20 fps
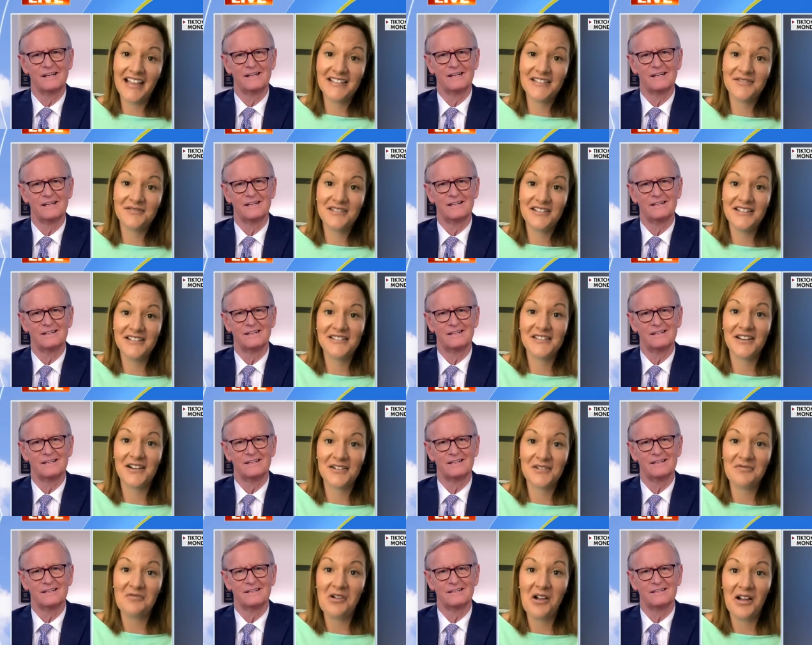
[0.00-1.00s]
Speaker 1: that's when he
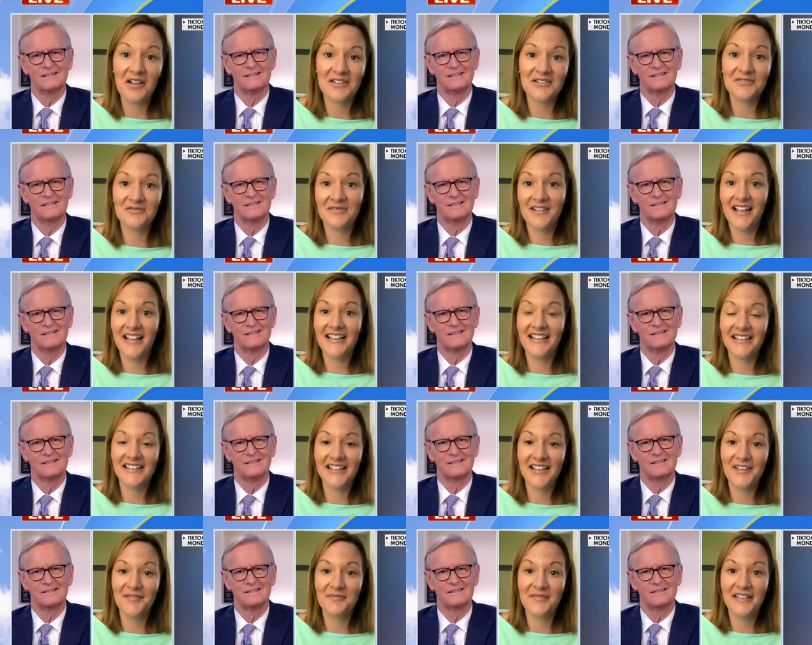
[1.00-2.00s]
started walking away and
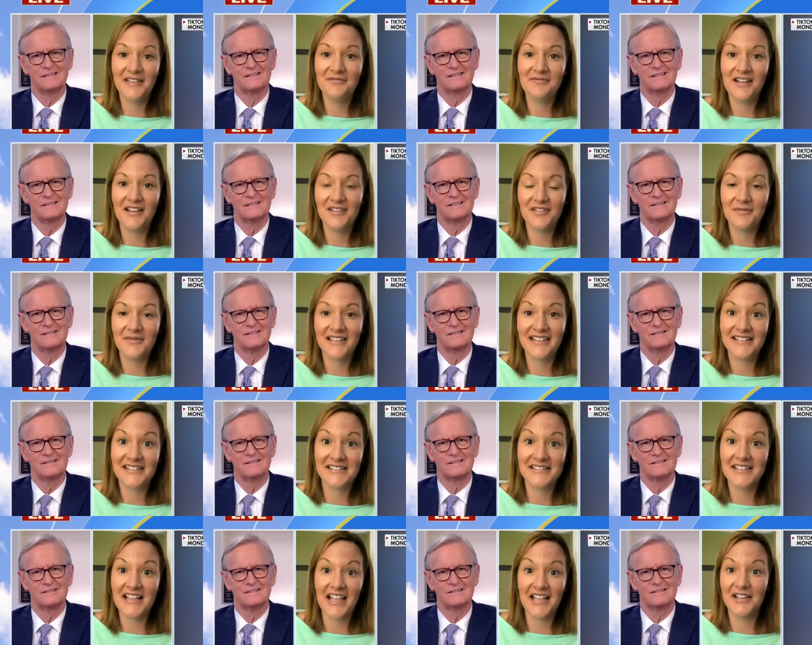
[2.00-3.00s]
gave me, well, the big
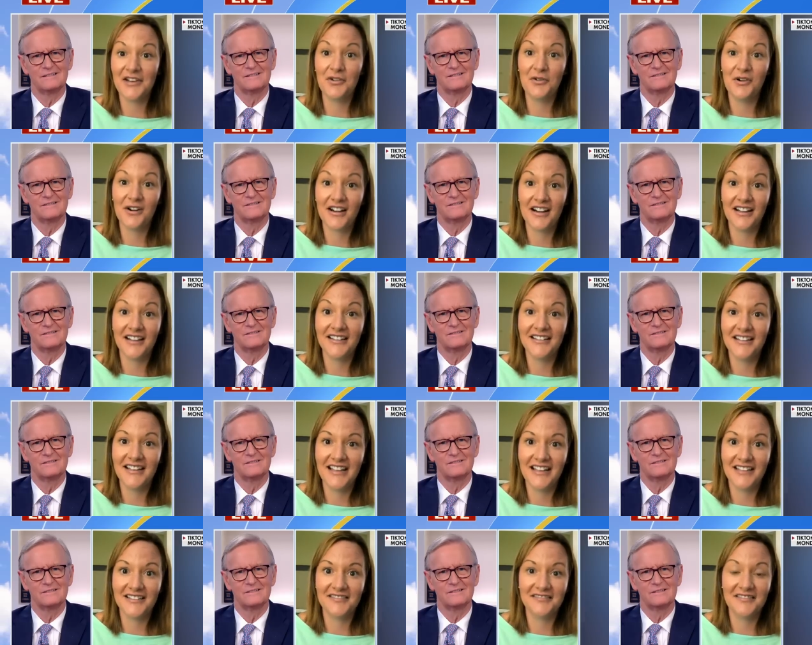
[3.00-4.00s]
sayonara,
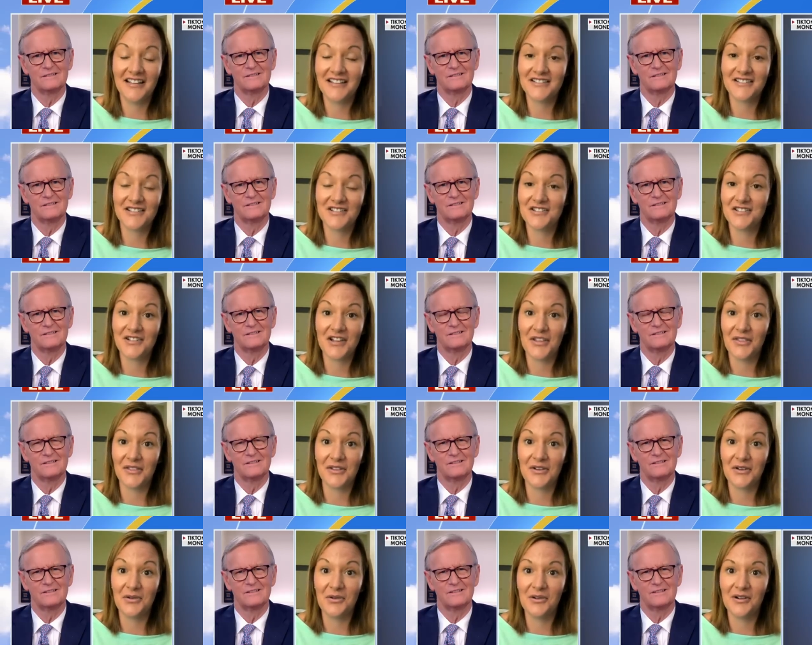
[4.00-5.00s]
and I just shut the
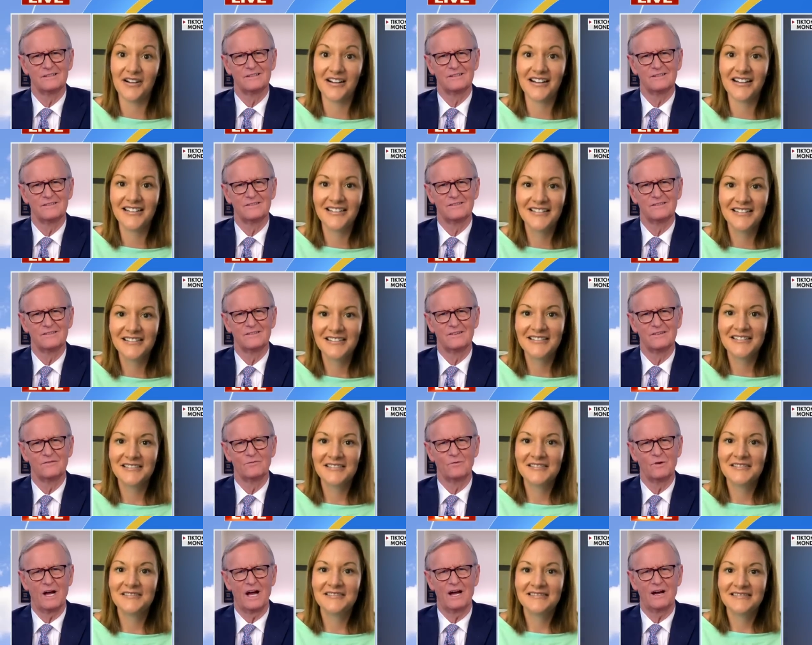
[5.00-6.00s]
door.
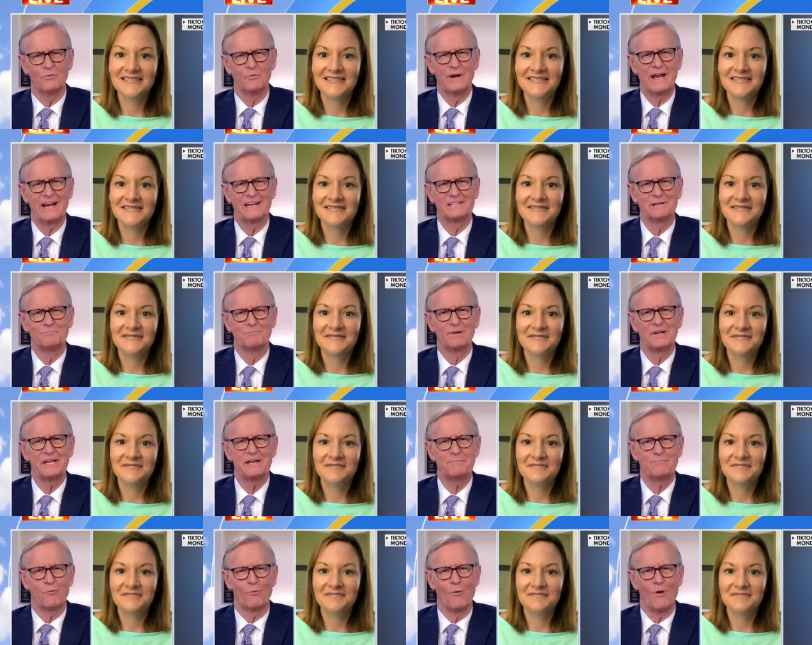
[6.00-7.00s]
Speaker 2: Uh, we had to bleep
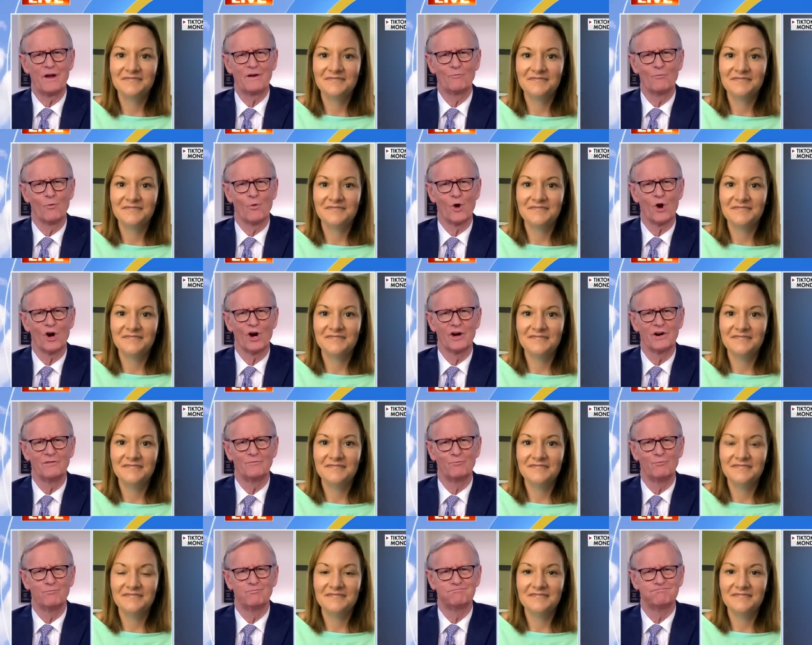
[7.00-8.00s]
one word.
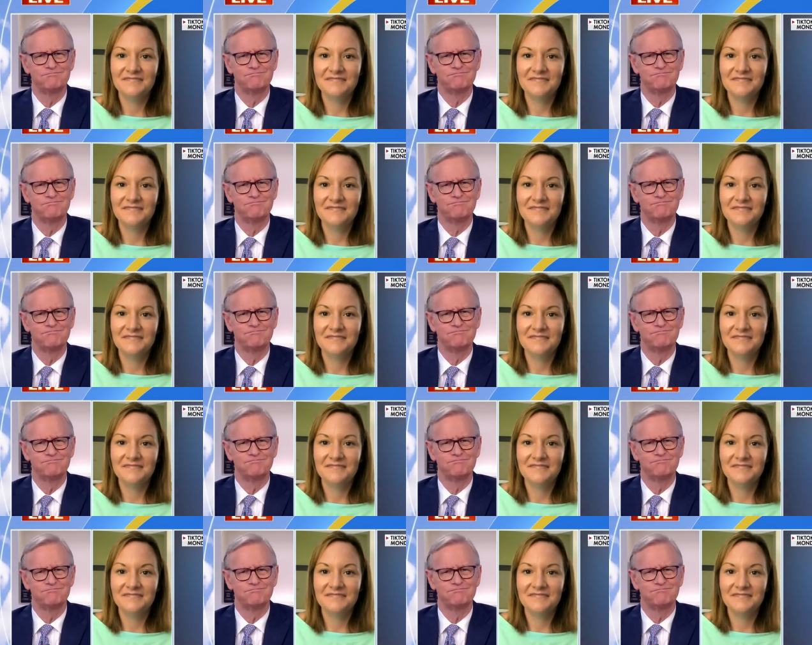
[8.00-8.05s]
